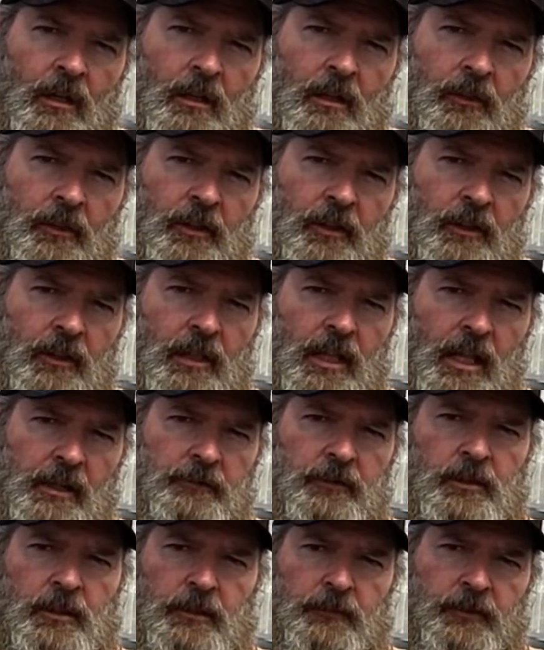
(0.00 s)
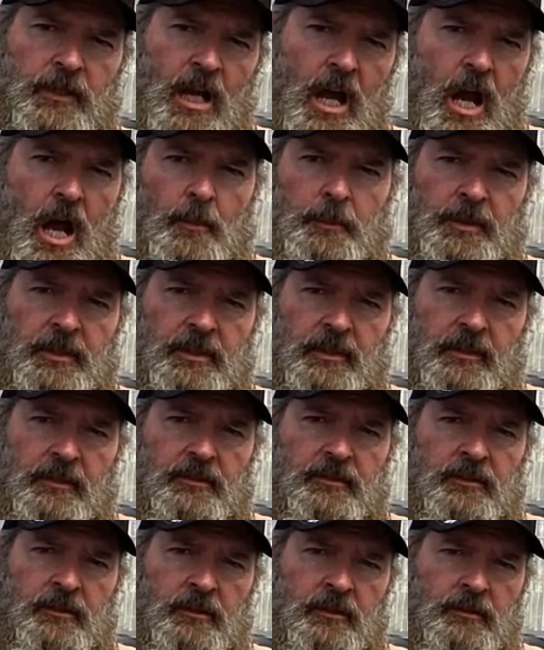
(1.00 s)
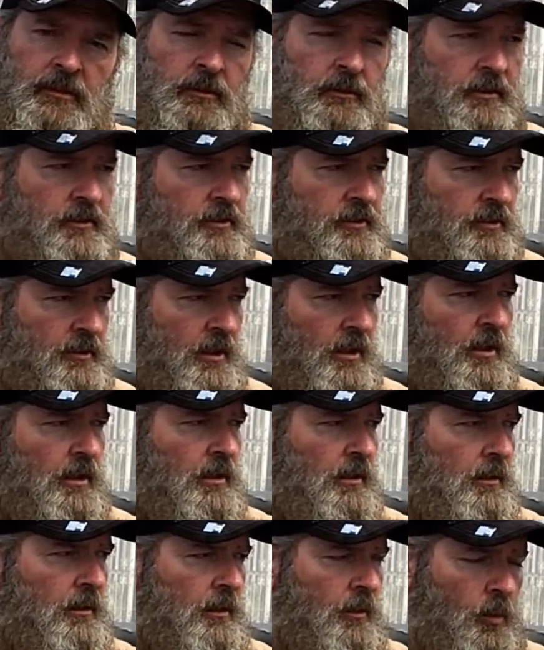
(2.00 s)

The level of competence to install